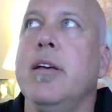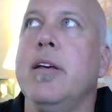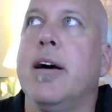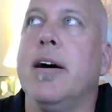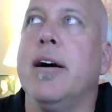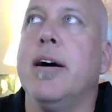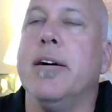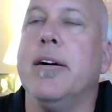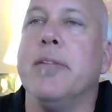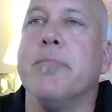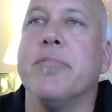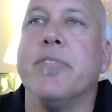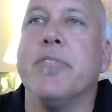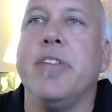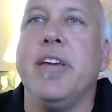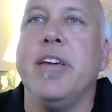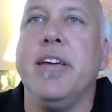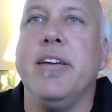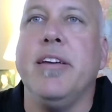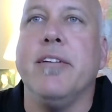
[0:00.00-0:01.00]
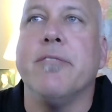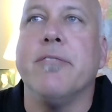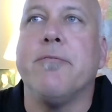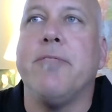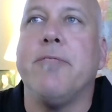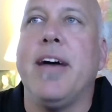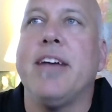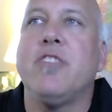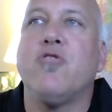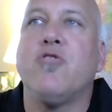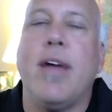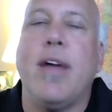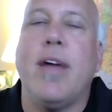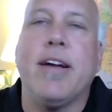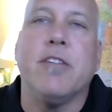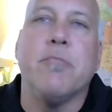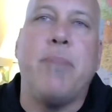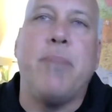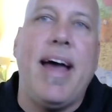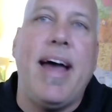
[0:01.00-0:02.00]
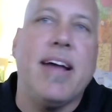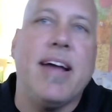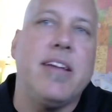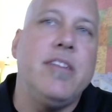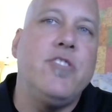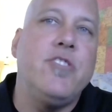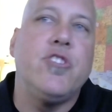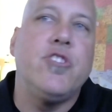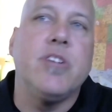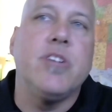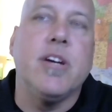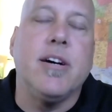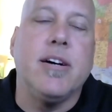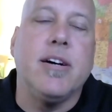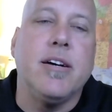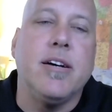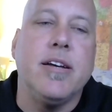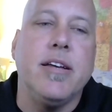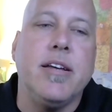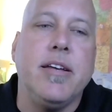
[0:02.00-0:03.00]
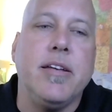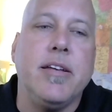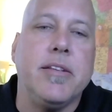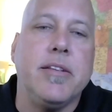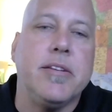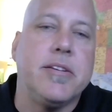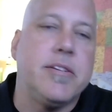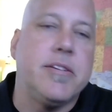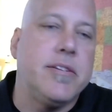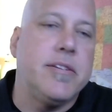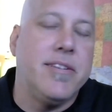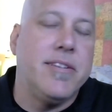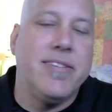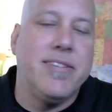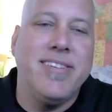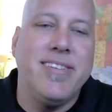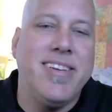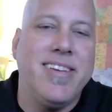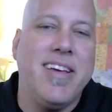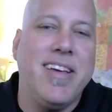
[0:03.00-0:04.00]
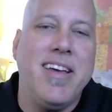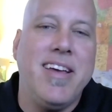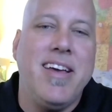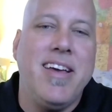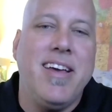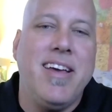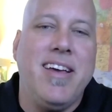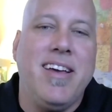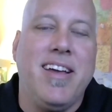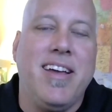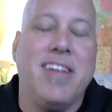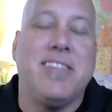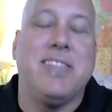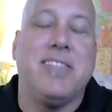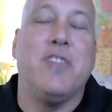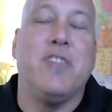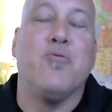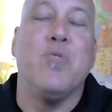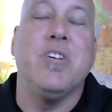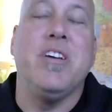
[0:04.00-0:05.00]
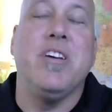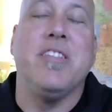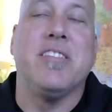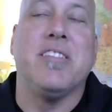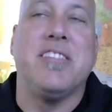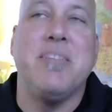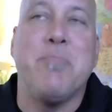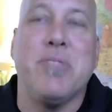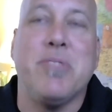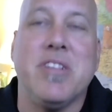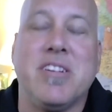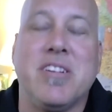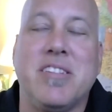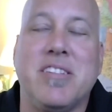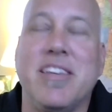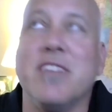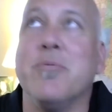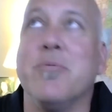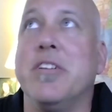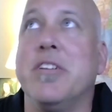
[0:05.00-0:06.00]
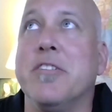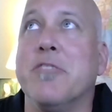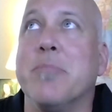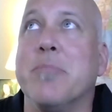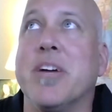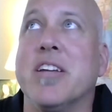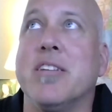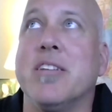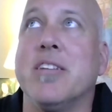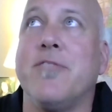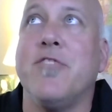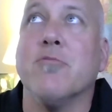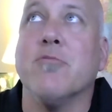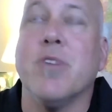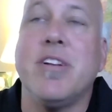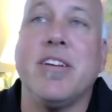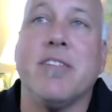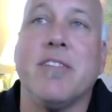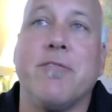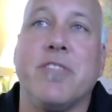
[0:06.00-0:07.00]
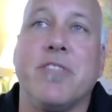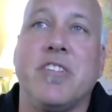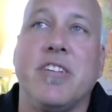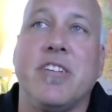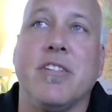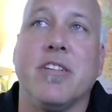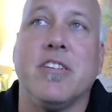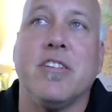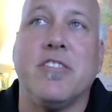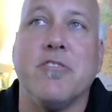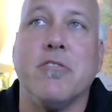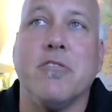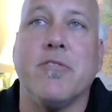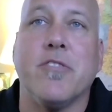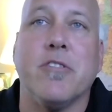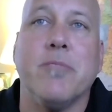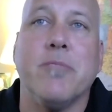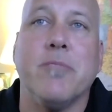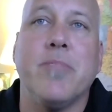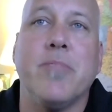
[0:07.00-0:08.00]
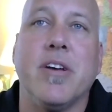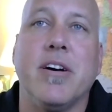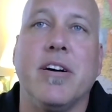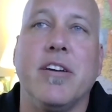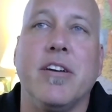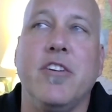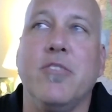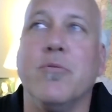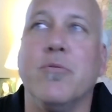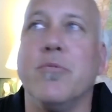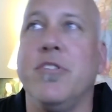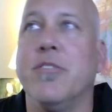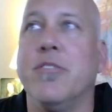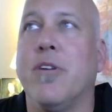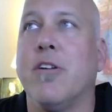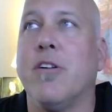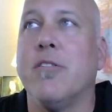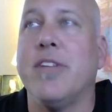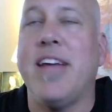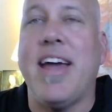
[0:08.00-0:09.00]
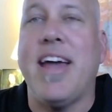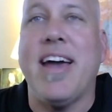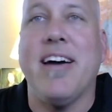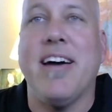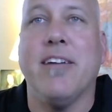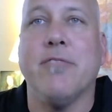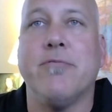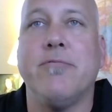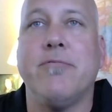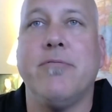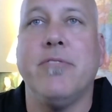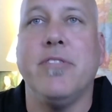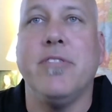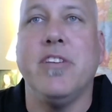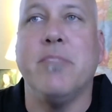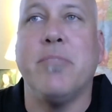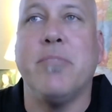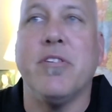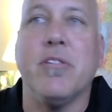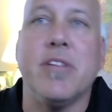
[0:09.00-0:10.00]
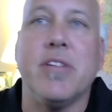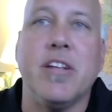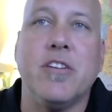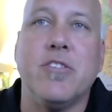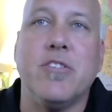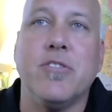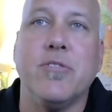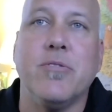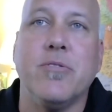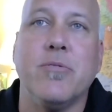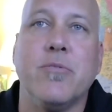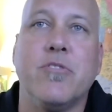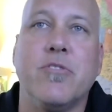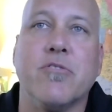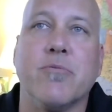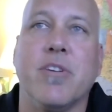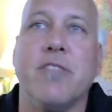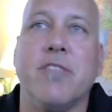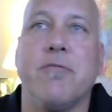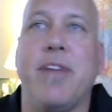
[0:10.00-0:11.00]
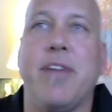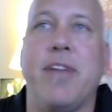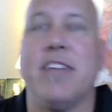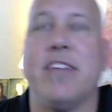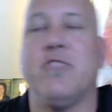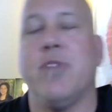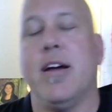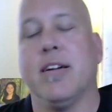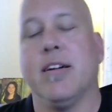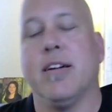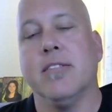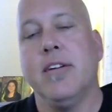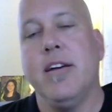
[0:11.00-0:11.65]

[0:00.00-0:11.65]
Um, the Fast Tracker package uh, is it's it's really the simplest thing we do because if you're running a Facilis server, uh, you you already have the ability to to run Fast Tracker,